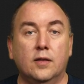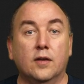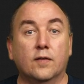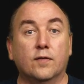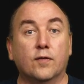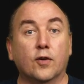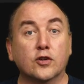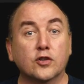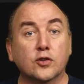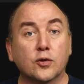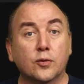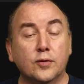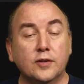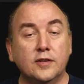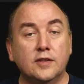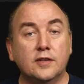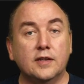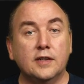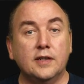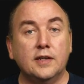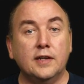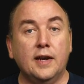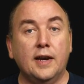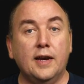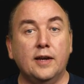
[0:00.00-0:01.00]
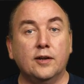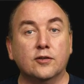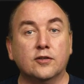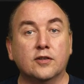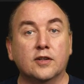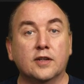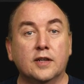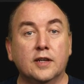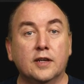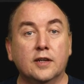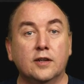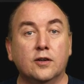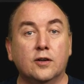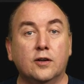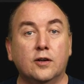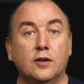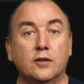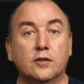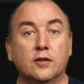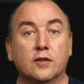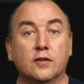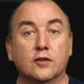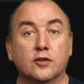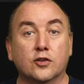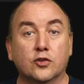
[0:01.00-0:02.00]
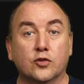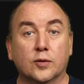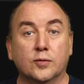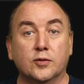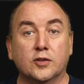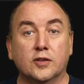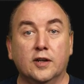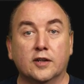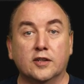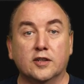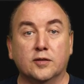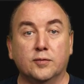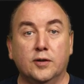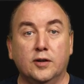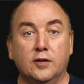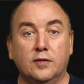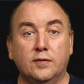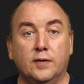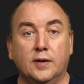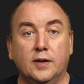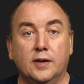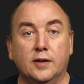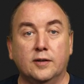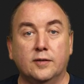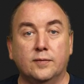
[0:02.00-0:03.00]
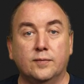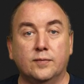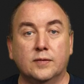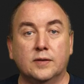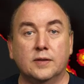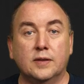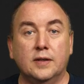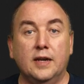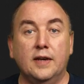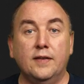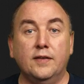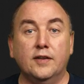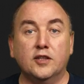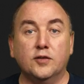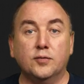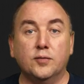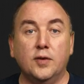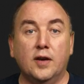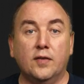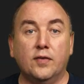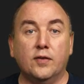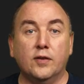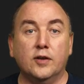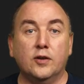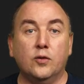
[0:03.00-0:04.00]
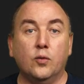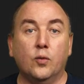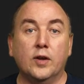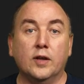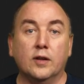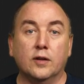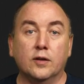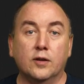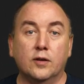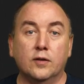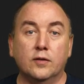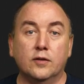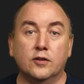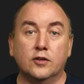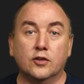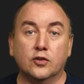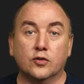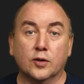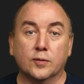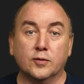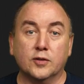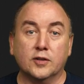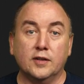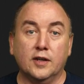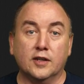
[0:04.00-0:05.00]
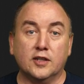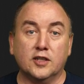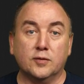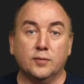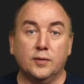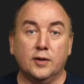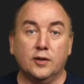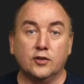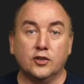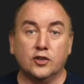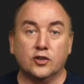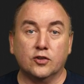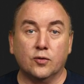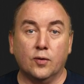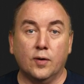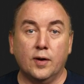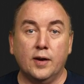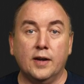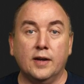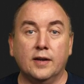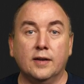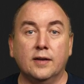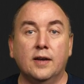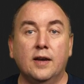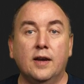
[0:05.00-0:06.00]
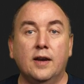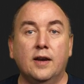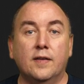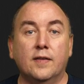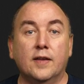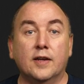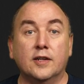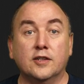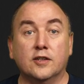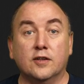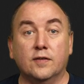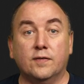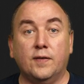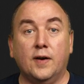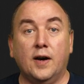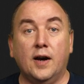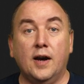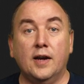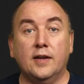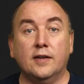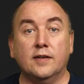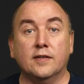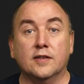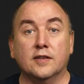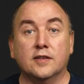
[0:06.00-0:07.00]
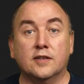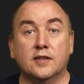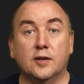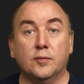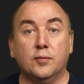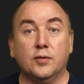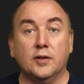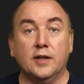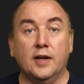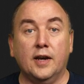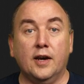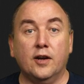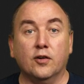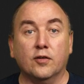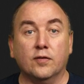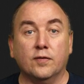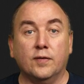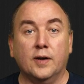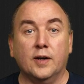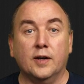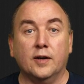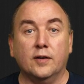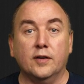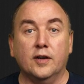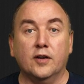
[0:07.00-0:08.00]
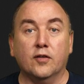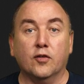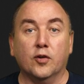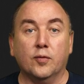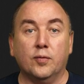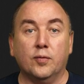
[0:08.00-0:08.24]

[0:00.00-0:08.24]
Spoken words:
The first one we see handles the get call to the description XML file. In this method, we load the description XML string that is defined in the template header file and